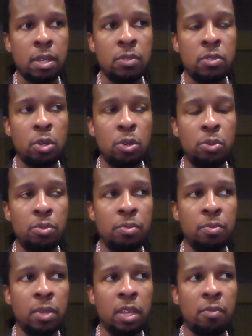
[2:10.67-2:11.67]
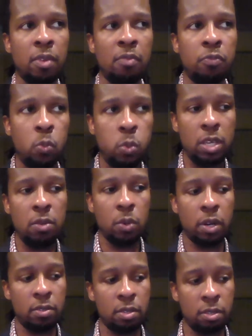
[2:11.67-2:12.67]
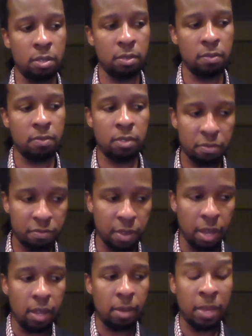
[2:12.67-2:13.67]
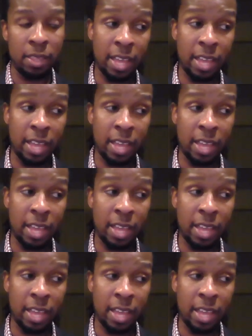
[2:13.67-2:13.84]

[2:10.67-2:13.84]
And so if, if we were to d- develop,